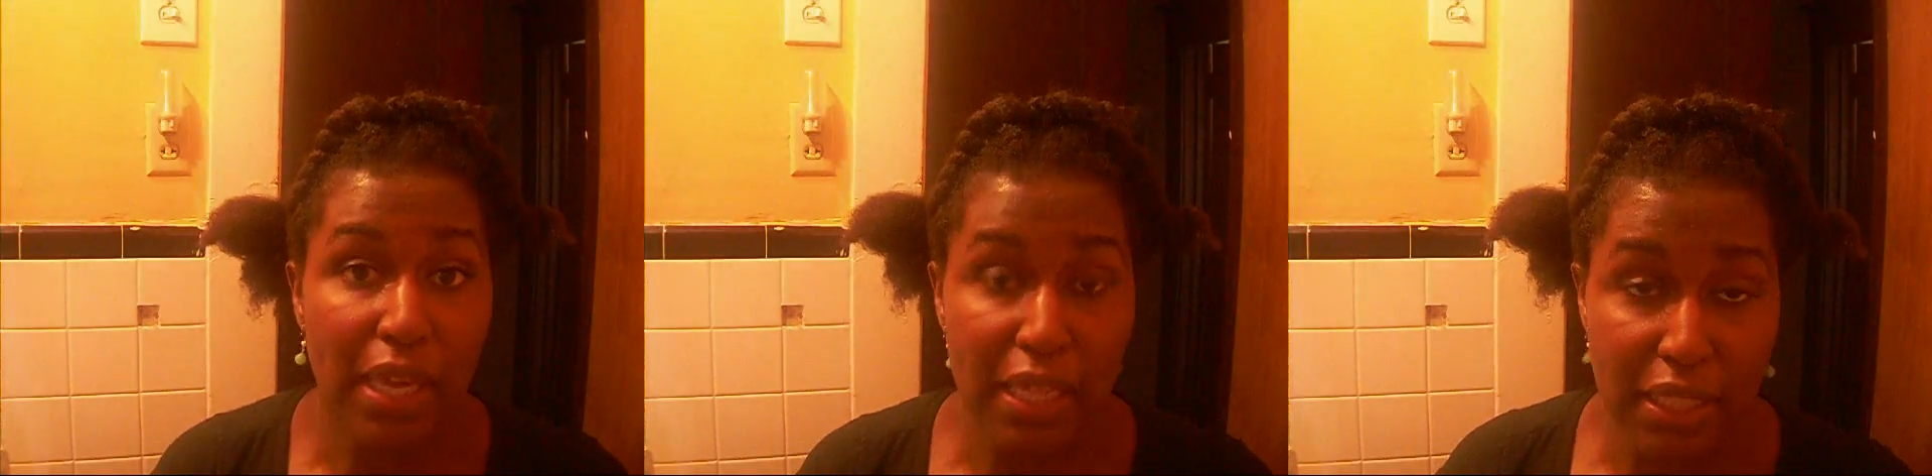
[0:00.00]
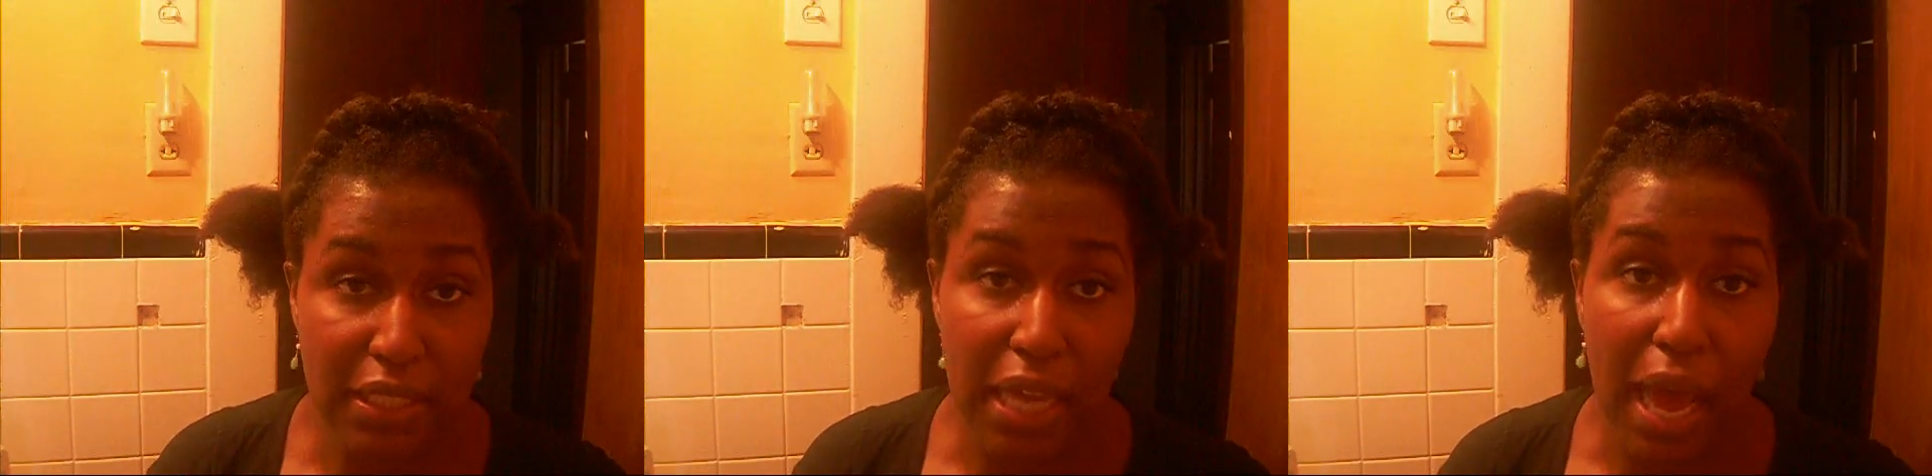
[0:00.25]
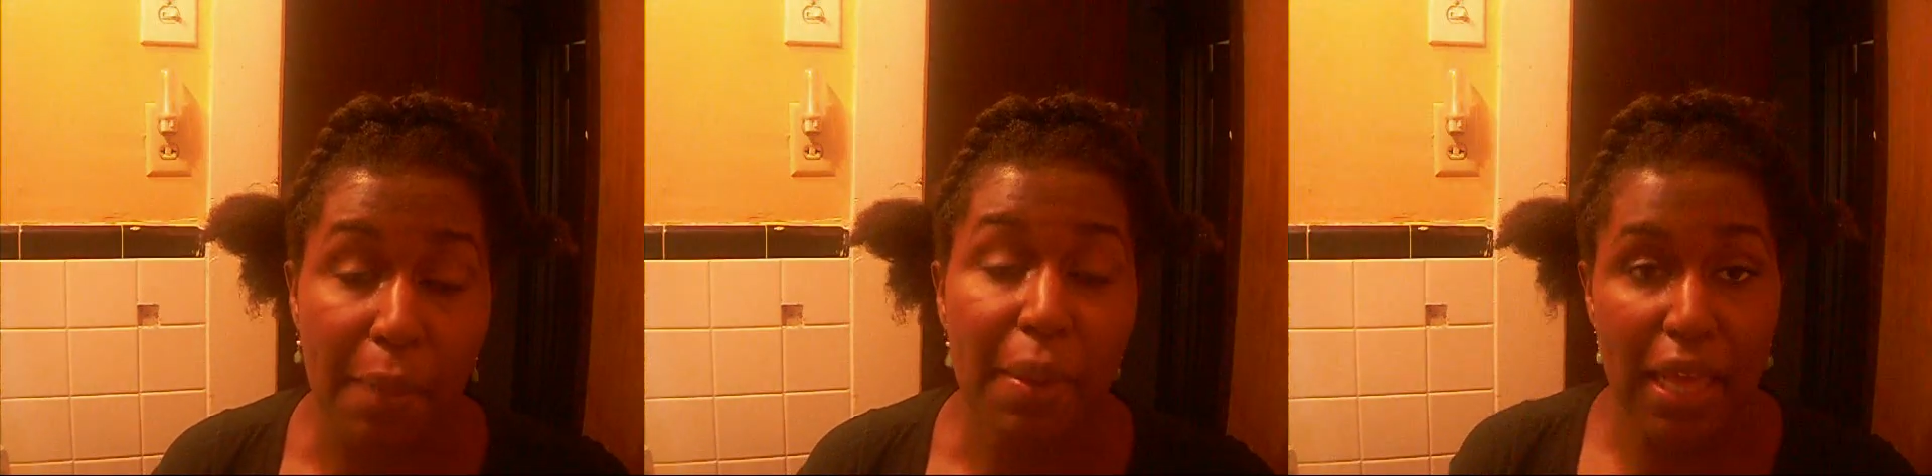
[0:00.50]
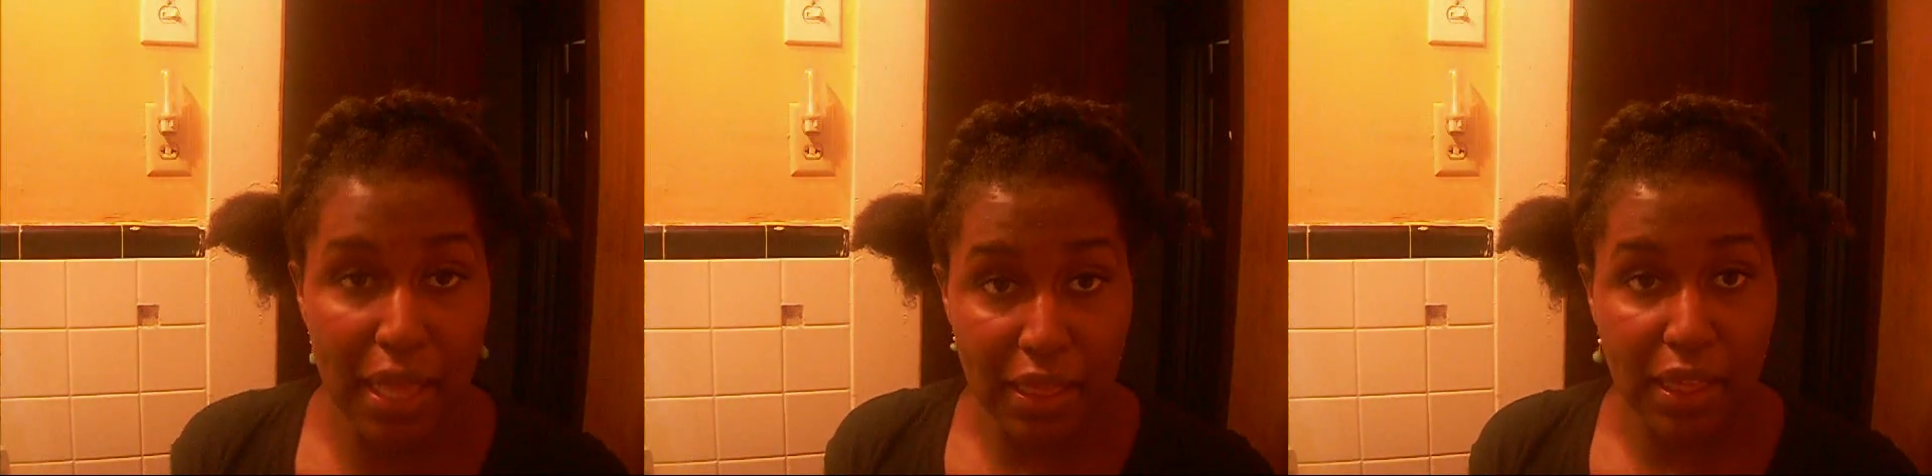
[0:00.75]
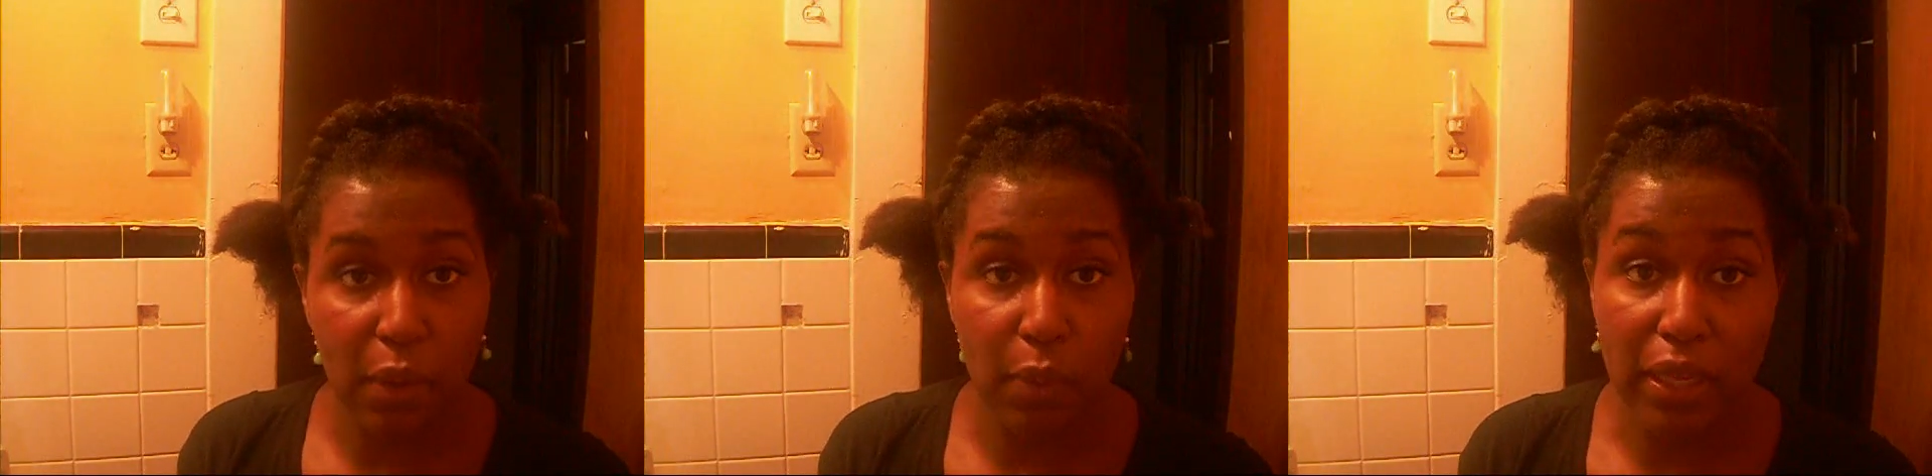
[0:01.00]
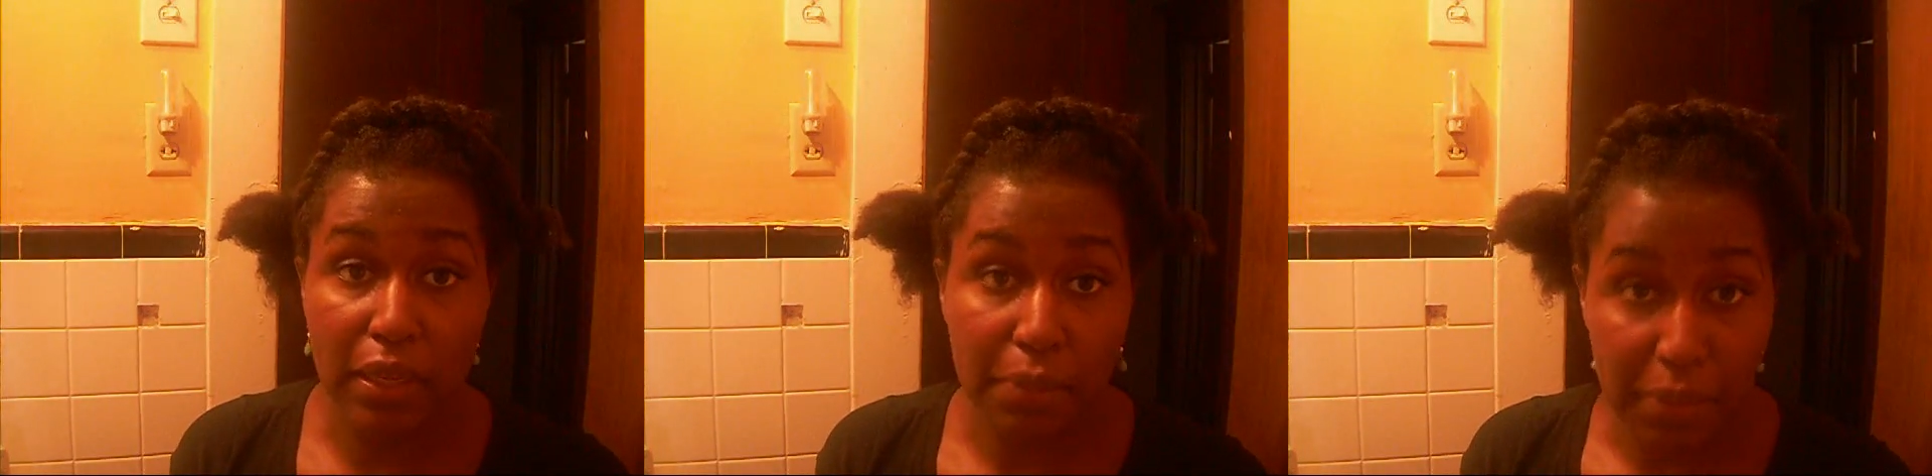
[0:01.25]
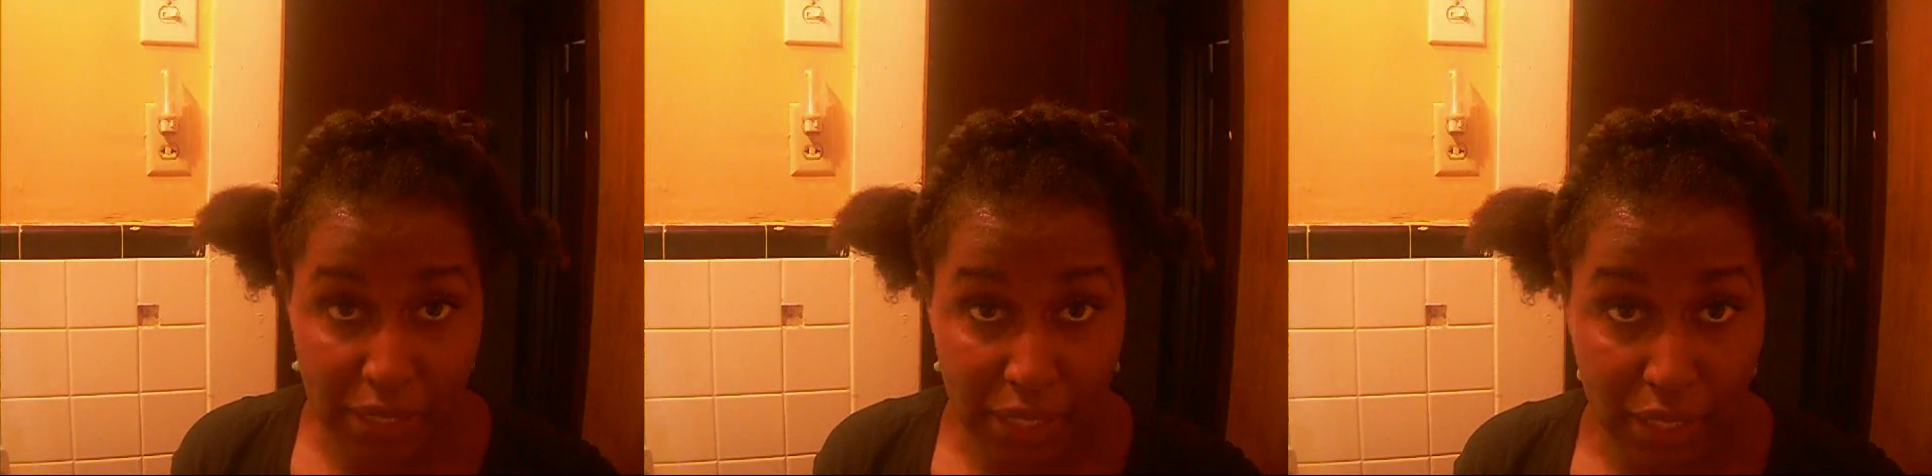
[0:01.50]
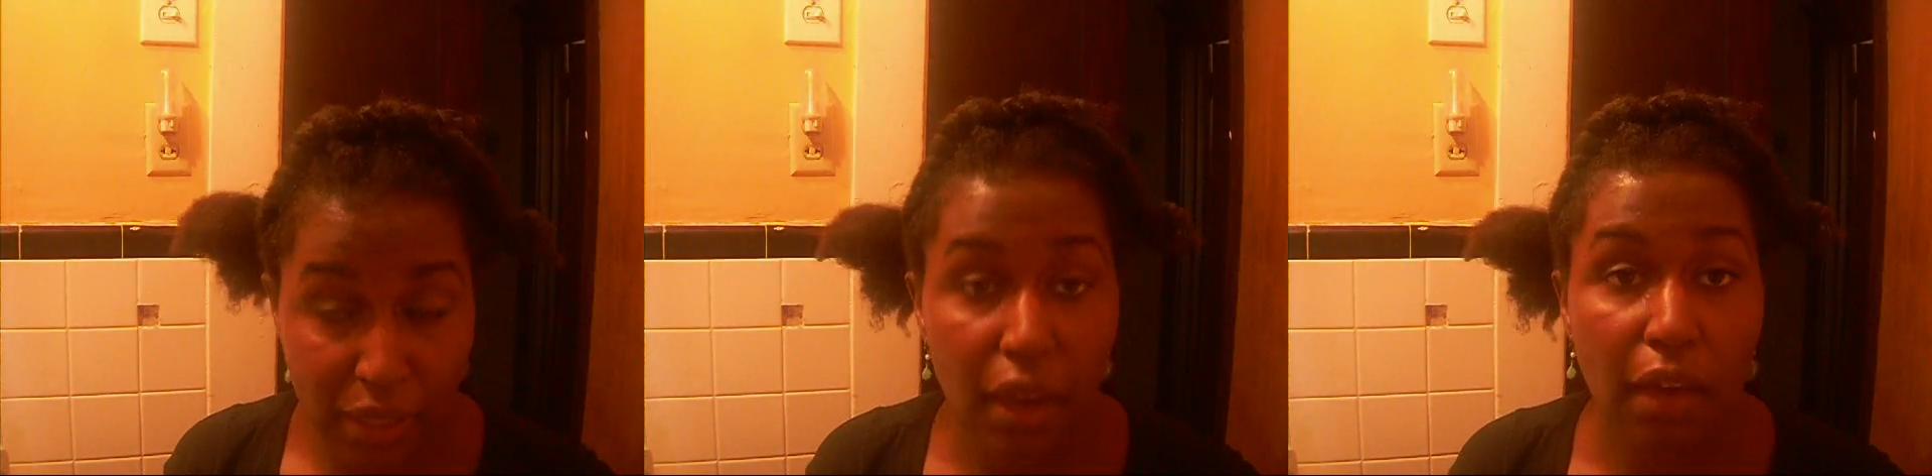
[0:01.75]
we hit the top, and then we
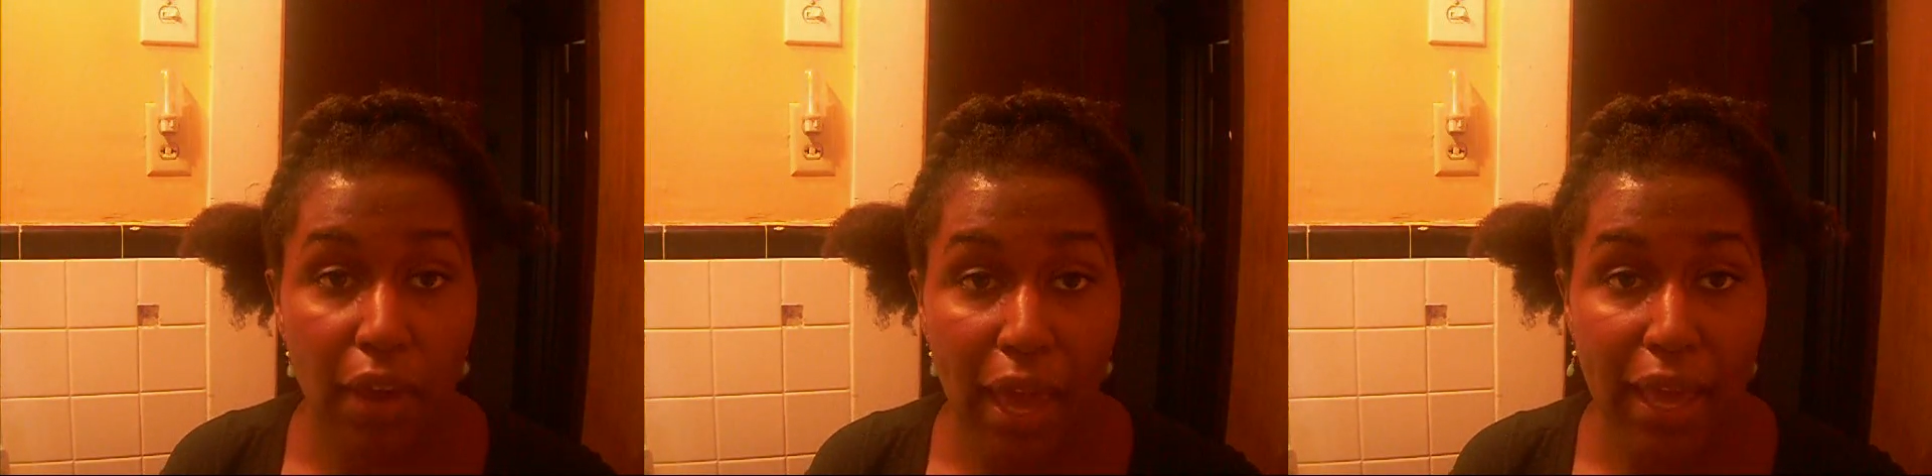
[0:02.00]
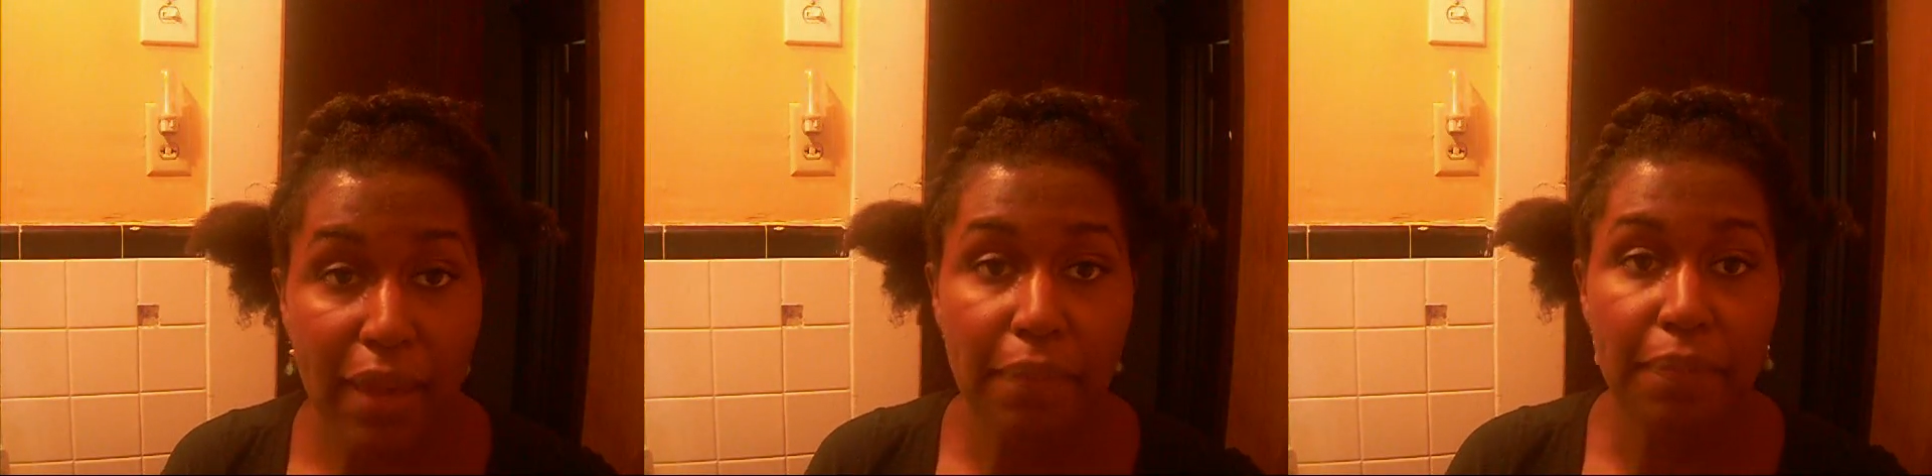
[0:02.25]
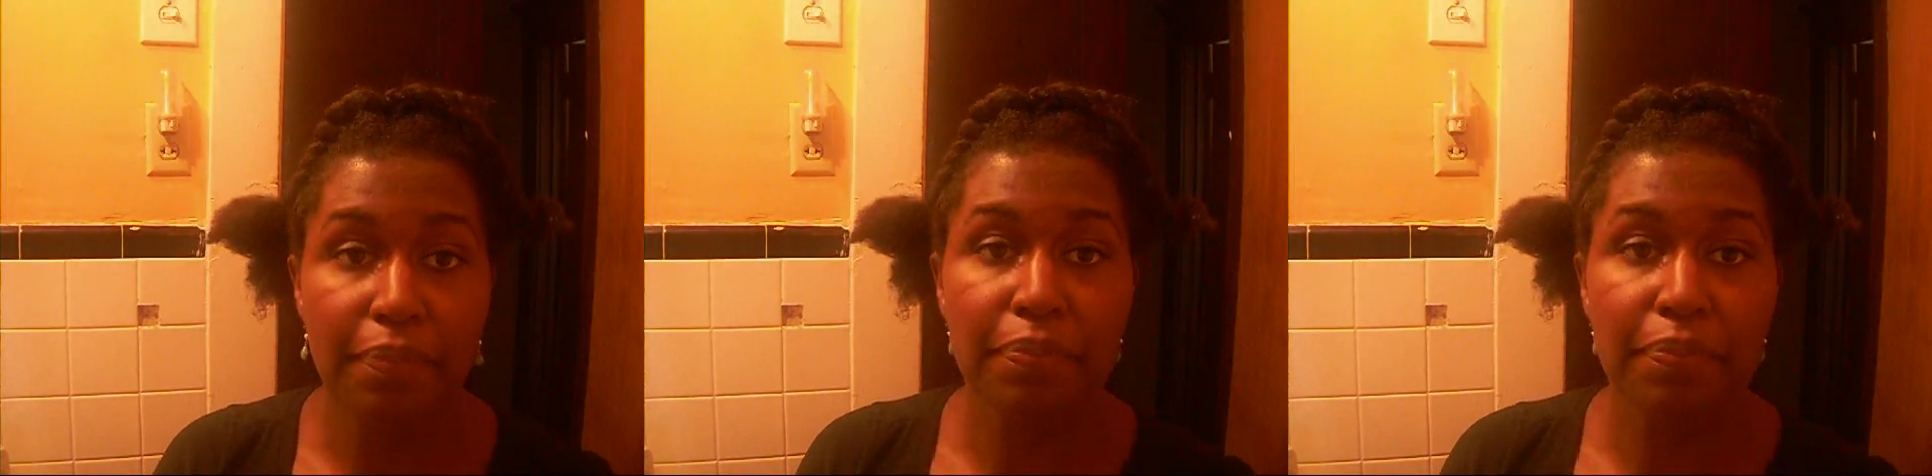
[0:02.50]
complete it. Okay?